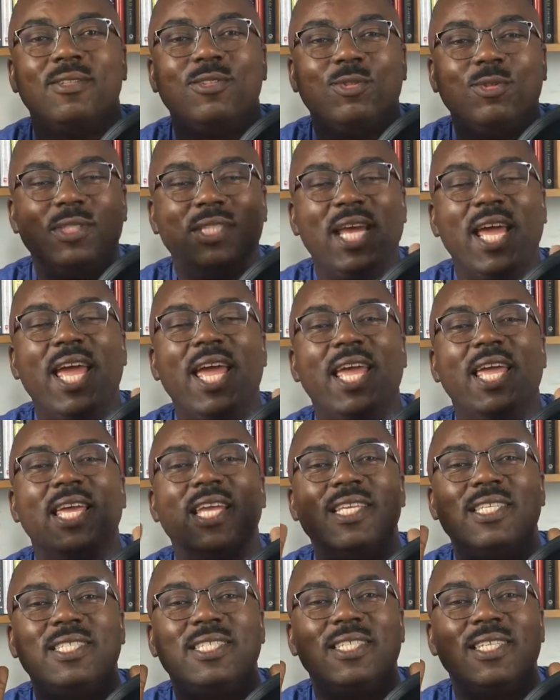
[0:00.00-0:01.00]
today
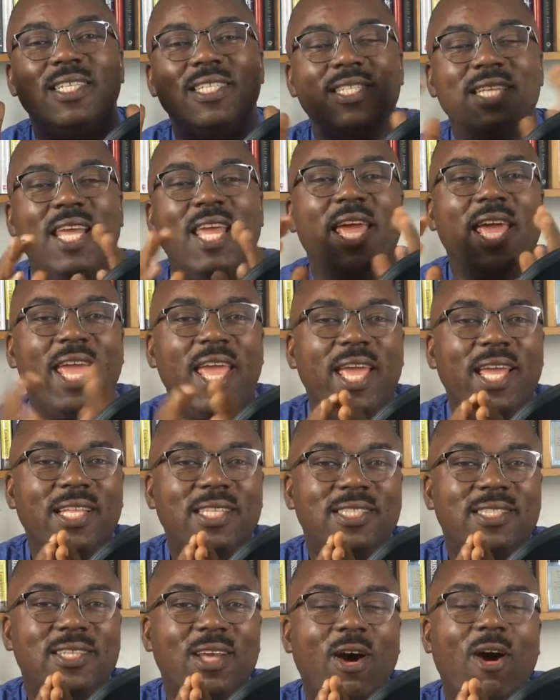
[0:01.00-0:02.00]
is day
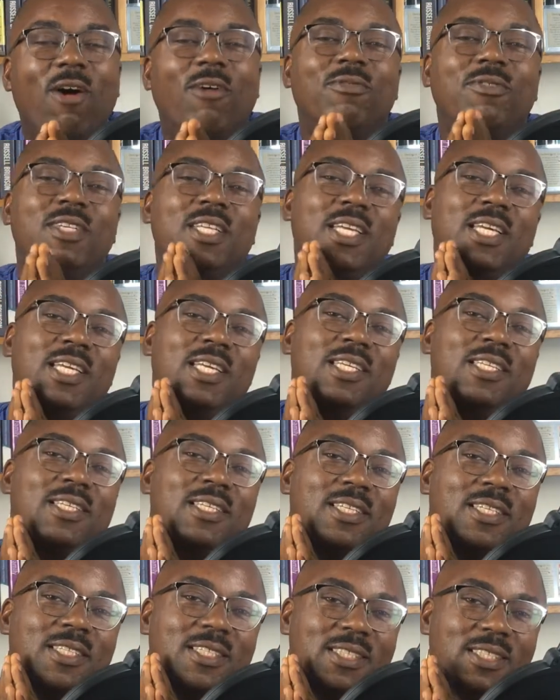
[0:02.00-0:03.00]
8 of the
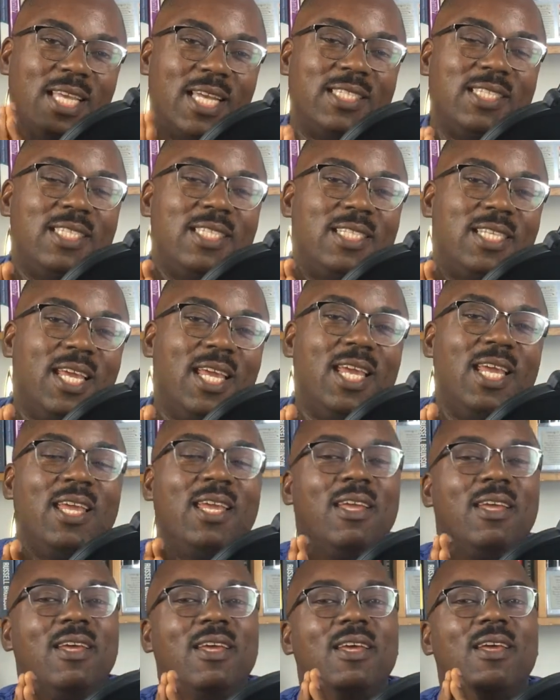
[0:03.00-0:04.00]

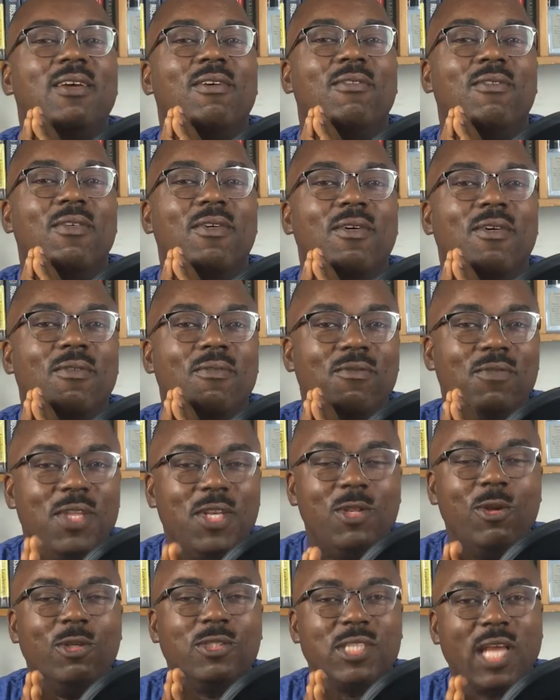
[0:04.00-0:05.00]
30-day
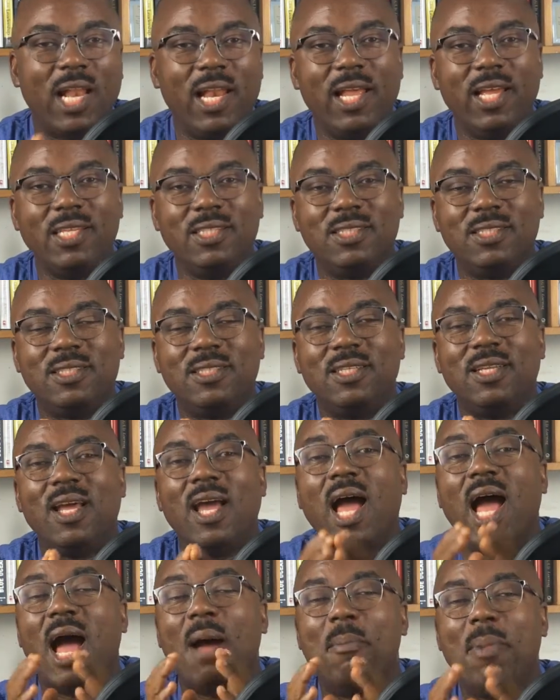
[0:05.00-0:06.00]
video challenge
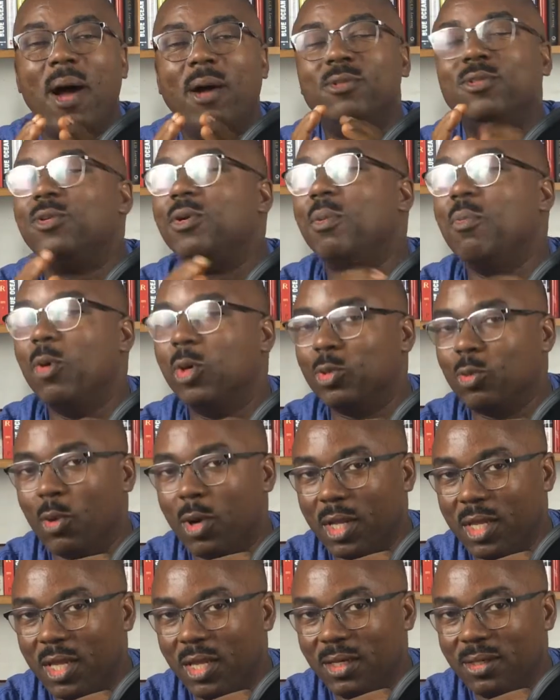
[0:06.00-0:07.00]
about remote
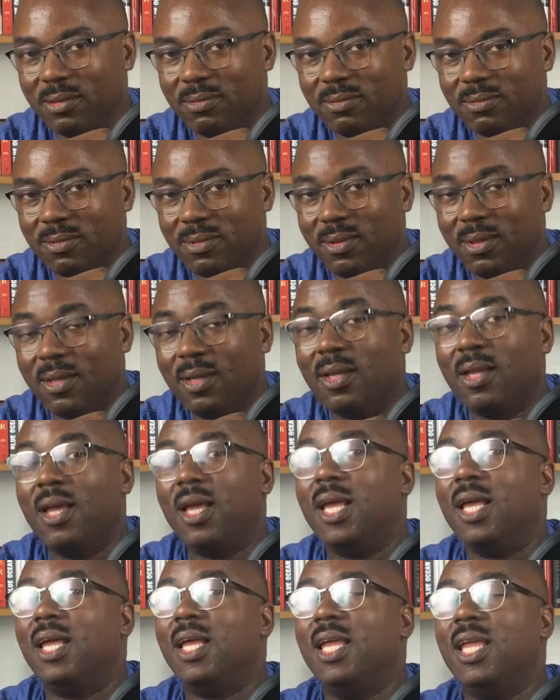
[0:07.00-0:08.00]
working.
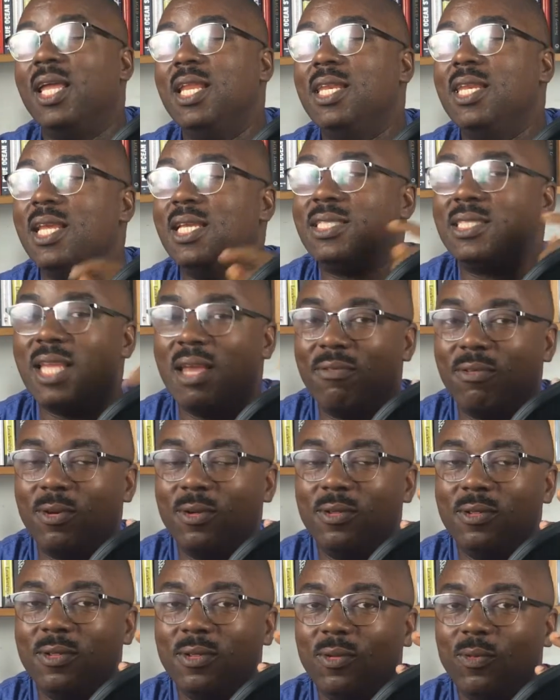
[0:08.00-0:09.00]
In day
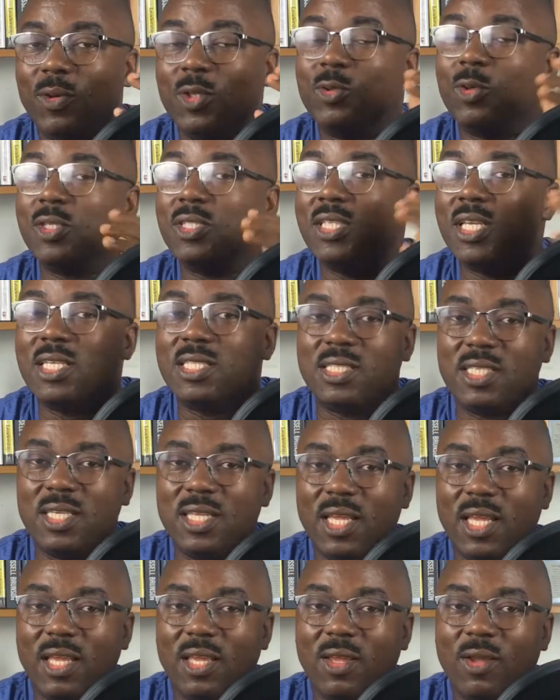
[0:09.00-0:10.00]
7, which was
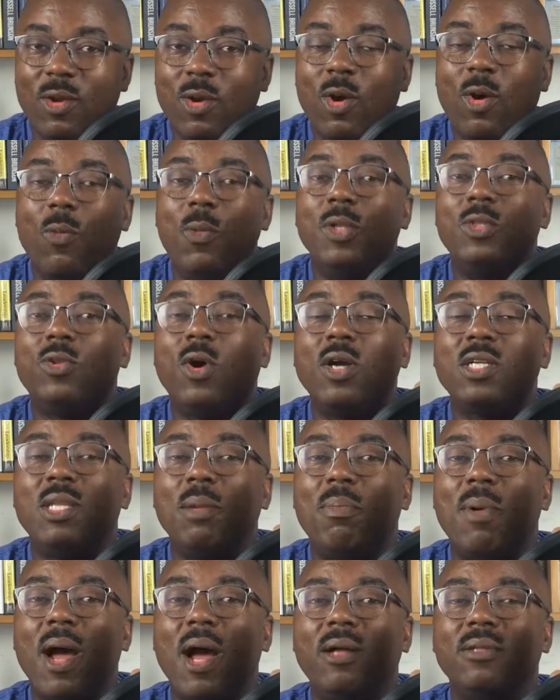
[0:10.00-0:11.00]
yesterday, we talked
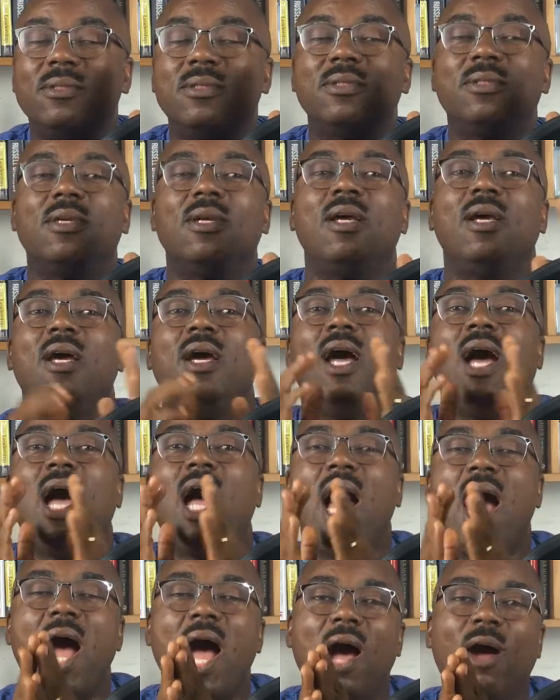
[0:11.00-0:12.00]
about
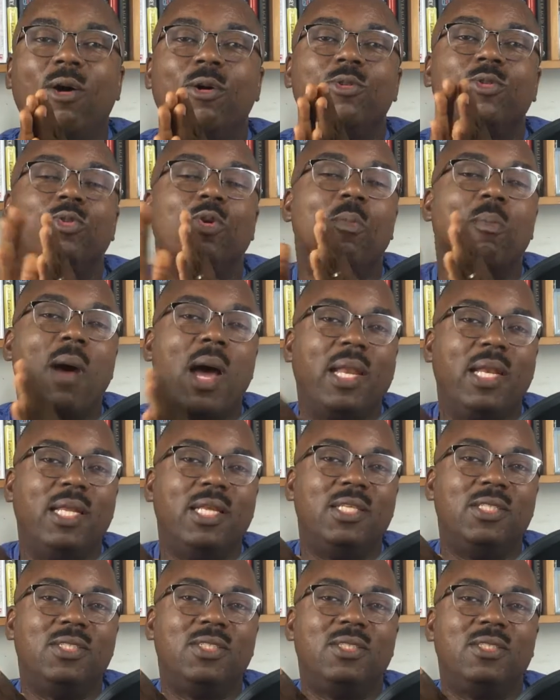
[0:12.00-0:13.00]
how to
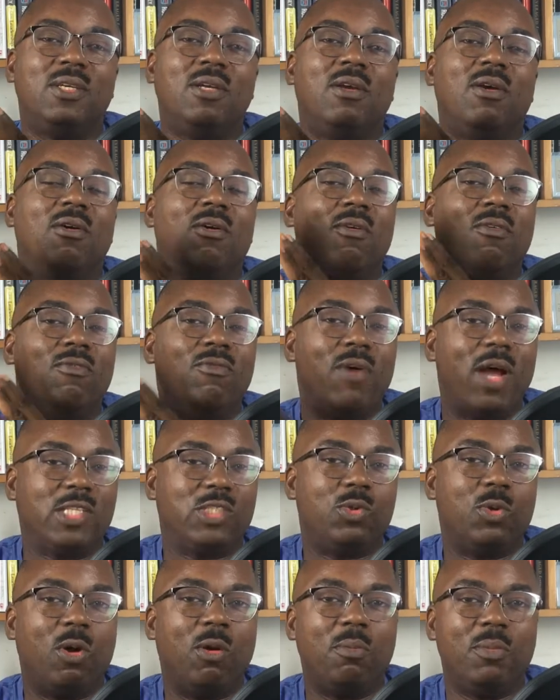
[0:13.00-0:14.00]
manage
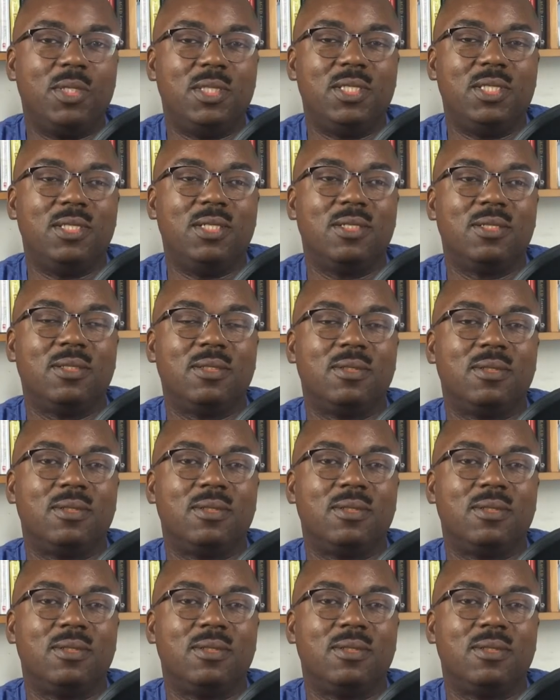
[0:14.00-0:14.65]
virtual meeting